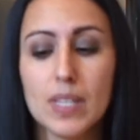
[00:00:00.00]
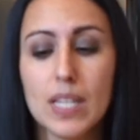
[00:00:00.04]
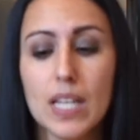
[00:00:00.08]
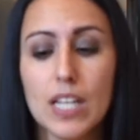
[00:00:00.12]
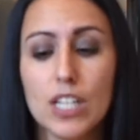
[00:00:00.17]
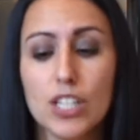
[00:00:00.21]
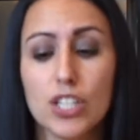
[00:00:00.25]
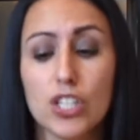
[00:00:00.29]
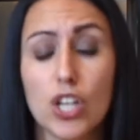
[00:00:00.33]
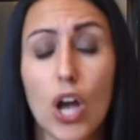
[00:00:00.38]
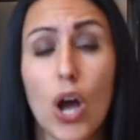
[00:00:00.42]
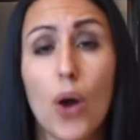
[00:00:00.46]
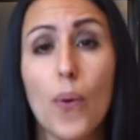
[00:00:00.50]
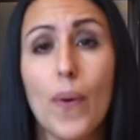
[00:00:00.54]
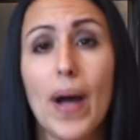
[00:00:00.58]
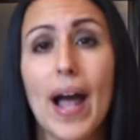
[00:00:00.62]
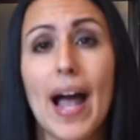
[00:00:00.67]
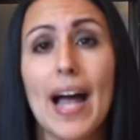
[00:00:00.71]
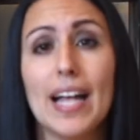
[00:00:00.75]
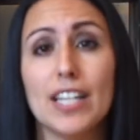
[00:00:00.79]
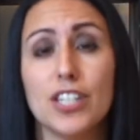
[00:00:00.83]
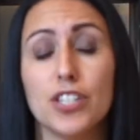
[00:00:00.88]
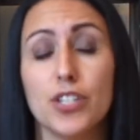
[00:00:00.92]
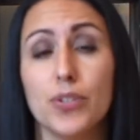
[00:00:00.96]
So
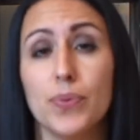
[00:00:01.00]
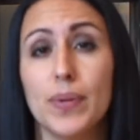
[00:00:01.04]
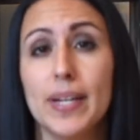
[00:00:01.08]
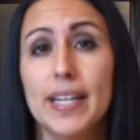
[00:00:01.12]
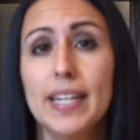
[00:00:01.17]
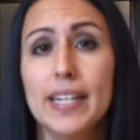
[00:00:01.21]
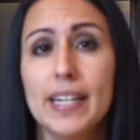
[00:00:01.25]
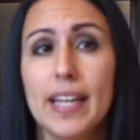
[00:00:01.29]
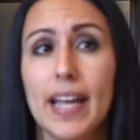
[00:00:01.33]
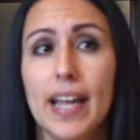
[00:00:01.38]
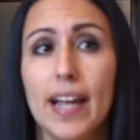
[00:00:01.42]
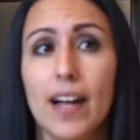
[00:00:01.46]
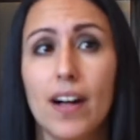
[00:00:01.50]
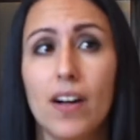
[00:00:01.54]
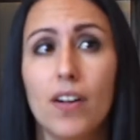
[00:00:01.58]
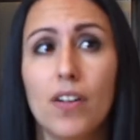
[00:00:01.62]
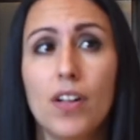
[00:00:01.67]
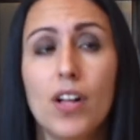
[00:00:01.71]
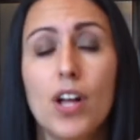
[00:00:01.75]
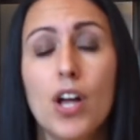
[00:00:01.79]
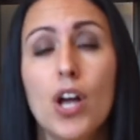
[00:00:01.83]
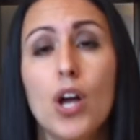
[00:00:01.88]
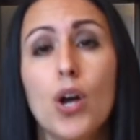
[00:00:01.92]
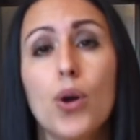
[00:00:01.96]
as you
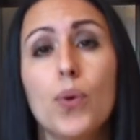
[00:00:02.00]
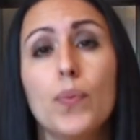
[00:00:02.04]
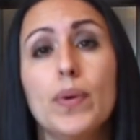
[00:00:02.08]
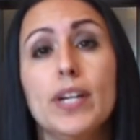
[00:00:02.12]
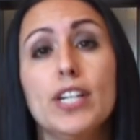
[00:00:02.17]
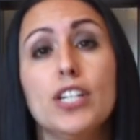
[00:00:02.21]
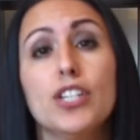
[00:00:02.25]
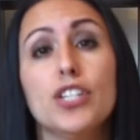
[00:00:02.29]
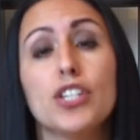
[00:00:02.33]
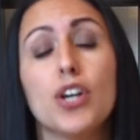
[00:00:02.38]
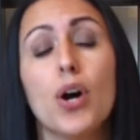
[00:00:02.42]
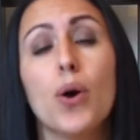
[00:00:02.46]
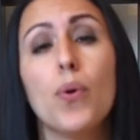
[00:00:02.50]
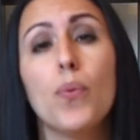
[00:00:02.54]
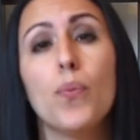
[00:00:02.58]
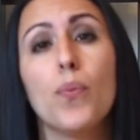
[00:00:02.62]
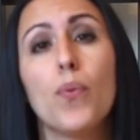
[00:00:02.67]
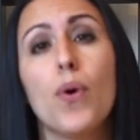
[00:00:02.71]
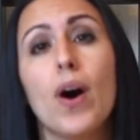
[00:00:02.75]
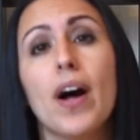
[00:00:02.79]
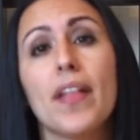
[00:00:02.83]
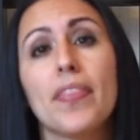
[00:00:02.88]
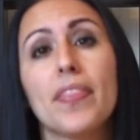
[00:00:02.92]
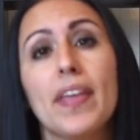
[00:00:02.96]
inhale, we don't
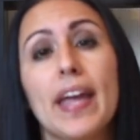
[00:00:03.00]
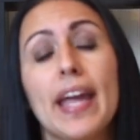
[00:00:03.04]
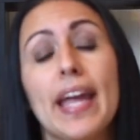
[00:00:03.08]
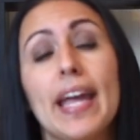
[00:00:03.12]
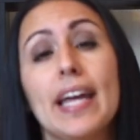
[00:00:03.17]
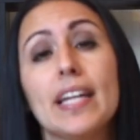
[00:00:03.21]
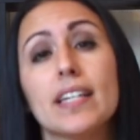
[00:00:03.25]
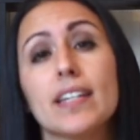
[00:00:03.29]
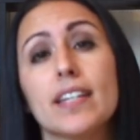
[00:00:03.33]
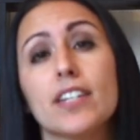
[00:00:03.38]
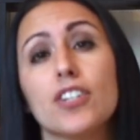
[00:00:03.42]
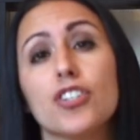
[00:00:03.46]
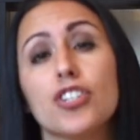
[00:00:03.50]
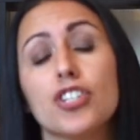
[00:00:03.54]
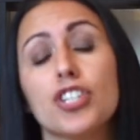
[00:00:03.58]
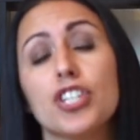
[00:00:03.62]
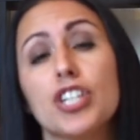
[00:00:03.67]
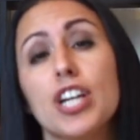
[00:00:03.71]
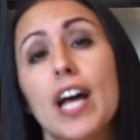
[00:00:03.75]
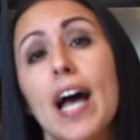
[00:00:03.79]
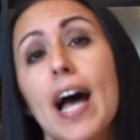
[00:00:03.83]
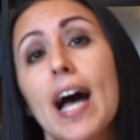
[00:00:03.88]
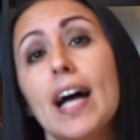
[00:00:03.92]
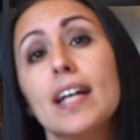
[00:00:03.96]
want the hand on your
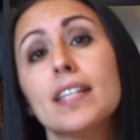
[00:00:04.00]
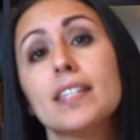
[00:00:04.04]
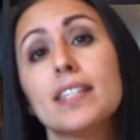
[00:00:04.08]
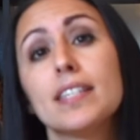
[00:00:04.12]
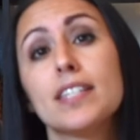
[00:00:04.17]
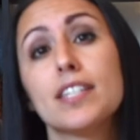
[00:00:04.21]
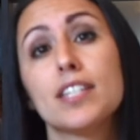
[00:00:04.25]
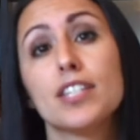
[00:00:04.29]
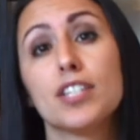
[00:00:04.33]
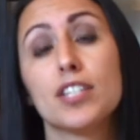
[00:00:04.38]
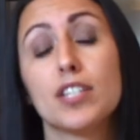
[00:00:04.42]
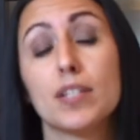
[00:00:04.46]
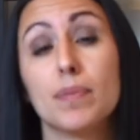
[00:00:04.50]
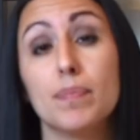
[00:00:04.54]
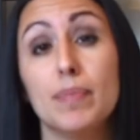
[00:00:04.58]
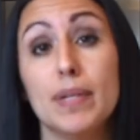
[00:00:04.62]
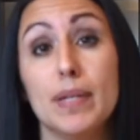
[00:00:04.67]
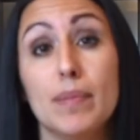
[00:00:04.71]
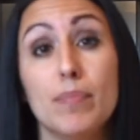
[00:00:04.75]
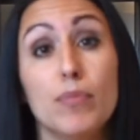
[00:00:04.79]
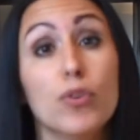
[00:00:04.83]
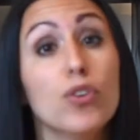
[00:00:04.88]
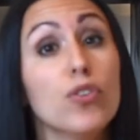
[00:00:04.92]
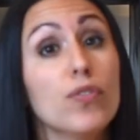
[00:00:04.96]
chest to
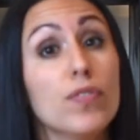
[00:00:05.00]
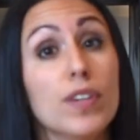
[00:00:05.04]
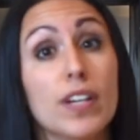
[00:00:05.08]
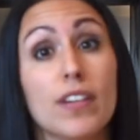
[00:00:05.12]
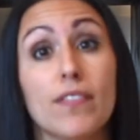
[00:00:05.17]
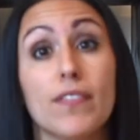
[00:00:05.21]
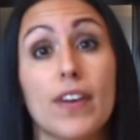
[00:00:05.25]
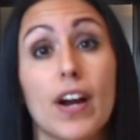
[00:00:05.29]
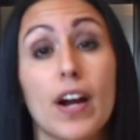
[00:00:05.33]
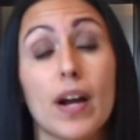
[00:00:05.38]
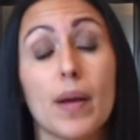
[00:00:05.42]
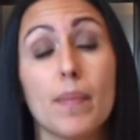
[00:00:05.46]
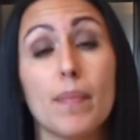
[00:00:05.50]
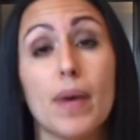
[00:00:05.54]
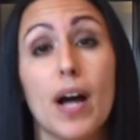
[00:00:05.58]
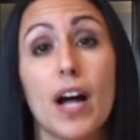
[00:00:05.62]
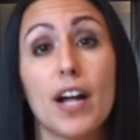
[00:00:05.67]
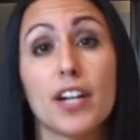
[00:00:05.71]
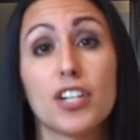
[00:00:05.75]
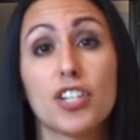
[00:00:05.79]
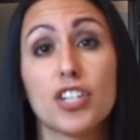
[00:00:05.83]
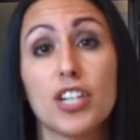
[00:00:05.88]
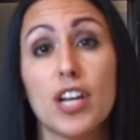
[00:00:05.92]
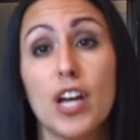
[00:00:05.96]
be moving very
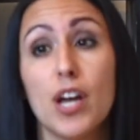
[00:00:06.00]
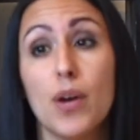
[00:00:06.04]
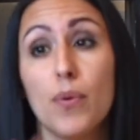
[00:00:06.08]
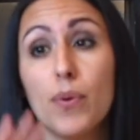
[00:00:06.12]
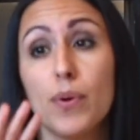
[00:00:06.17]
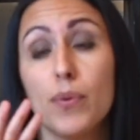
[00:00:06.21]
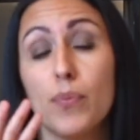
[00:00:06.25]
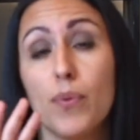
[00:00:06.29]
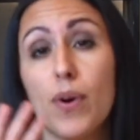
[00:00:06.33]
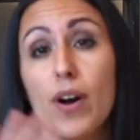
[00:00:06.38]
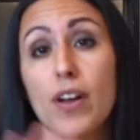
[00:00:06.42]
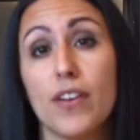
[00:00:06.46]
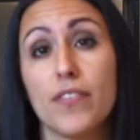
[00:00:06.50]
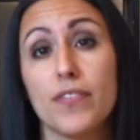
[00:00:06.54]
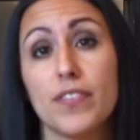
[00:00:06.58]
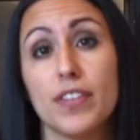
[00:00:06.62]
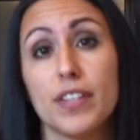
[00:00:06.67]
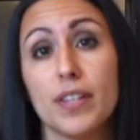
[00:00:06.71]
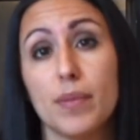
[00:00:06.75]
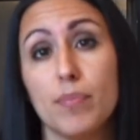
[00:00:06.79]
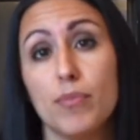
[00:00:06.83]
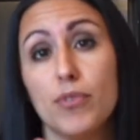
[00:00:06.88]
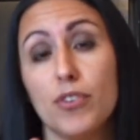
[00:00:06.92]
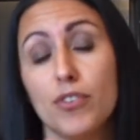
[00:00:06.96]
much. We want to feel
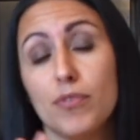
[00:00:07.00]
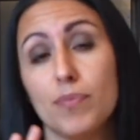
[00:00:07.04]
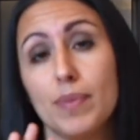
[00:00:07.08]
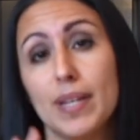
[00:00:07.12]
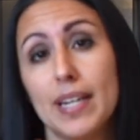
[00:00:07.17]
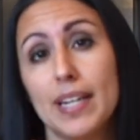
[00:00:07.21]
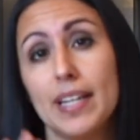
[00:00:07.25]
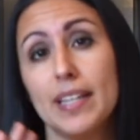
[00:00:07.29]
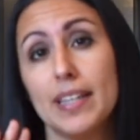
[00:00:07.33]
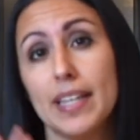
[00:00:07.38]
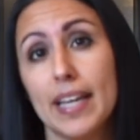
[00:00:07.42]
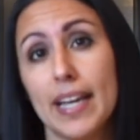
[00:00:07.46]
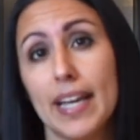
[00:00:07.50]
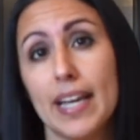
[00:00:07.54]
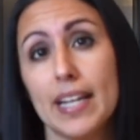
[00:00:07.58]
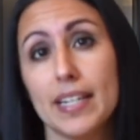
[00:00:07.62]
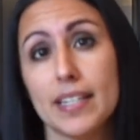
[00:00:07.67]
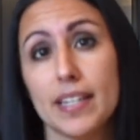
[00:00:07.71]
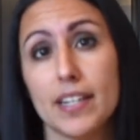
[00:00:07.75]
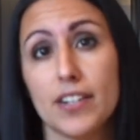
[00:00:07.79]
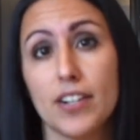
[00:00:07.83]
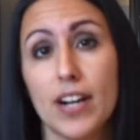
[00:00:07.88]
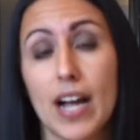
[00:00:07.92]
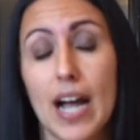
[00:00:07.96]
the movement in the hand
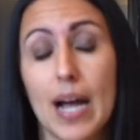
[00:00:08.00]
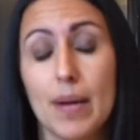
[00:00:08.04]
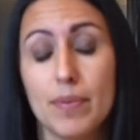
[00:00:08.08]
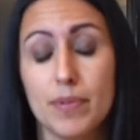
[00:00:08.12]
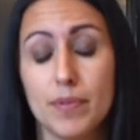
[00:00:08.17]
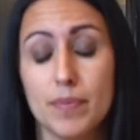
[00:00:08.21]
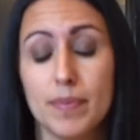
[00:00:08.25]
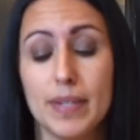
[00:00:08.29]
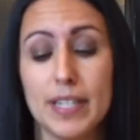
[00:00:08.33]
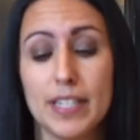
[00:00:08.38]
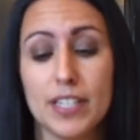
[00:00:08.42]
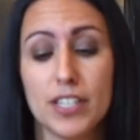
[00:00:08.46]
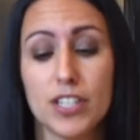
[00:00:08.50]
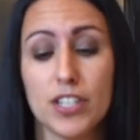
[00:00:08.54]
on your abdomen.